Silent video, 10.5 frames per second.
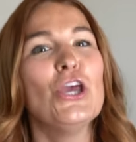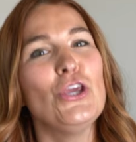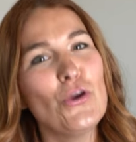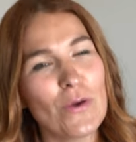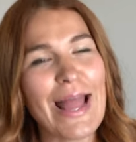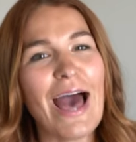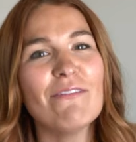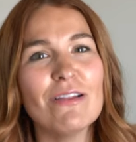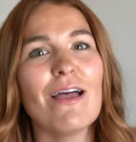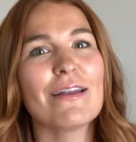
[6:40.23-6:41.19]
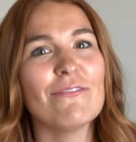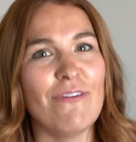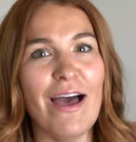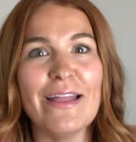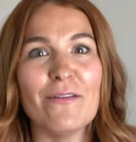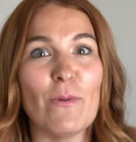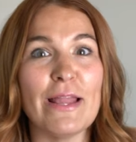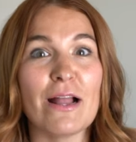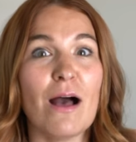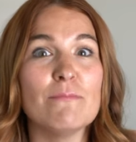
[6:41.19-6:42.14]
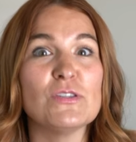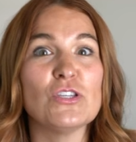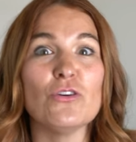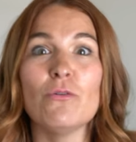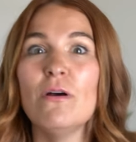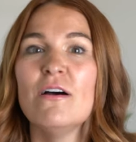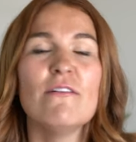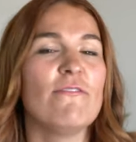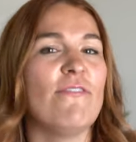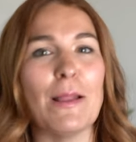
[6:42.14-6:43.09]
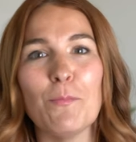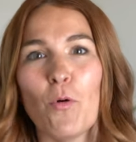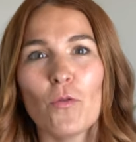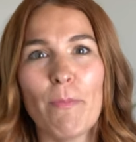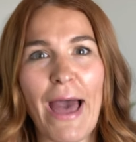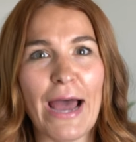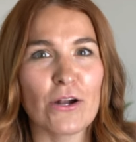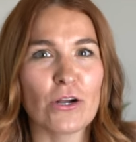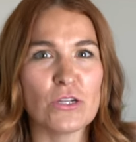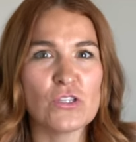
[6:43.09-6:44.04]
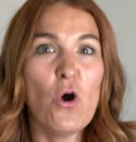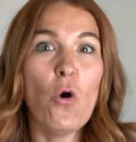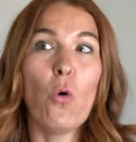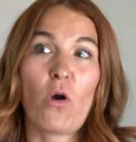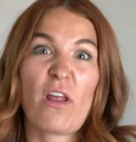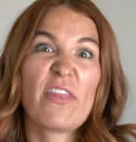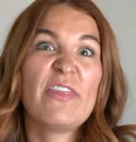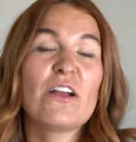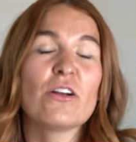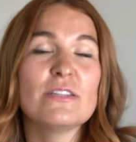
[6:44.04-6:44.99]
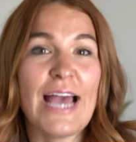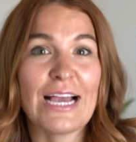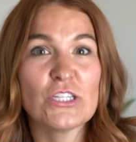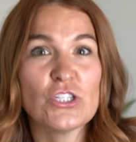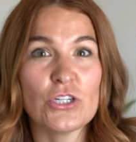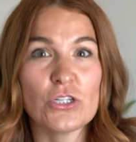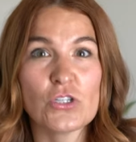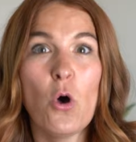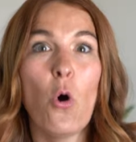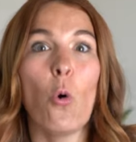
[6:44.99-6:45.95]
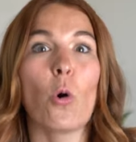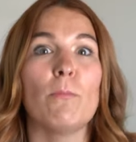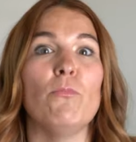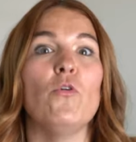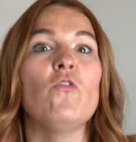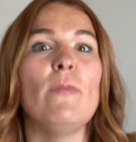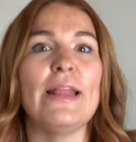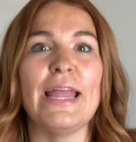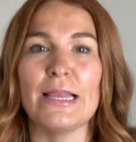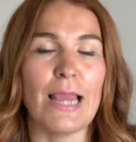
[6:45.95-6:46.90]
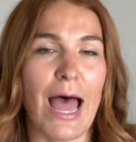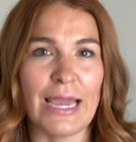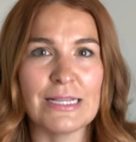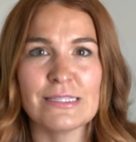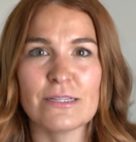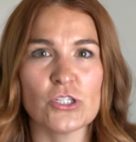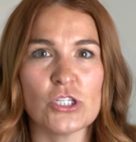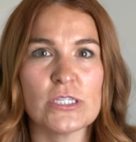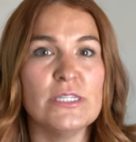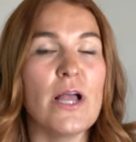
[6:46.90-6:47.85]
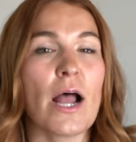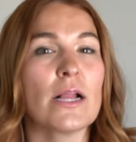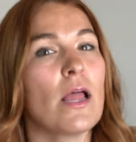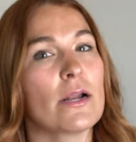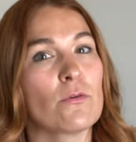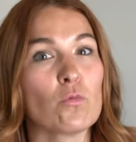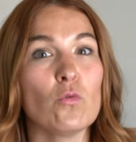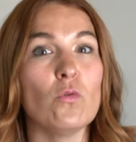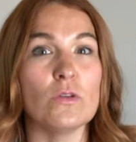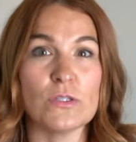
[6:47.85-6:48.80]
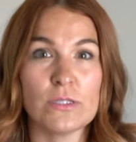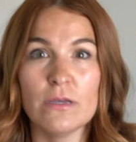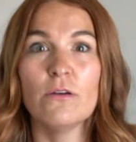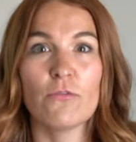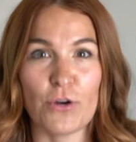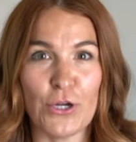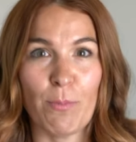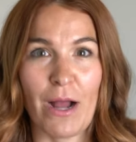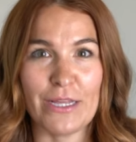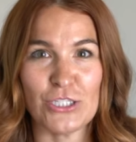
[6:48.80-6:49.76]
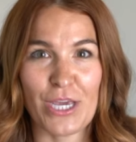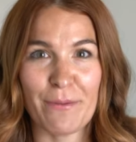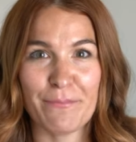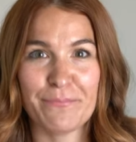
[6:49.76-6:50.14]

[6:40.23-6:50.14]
you can have a lot of fun when it comes to fun bold patterns or thicker textures or movement in lines. There's just not a lot of rules for your body shape.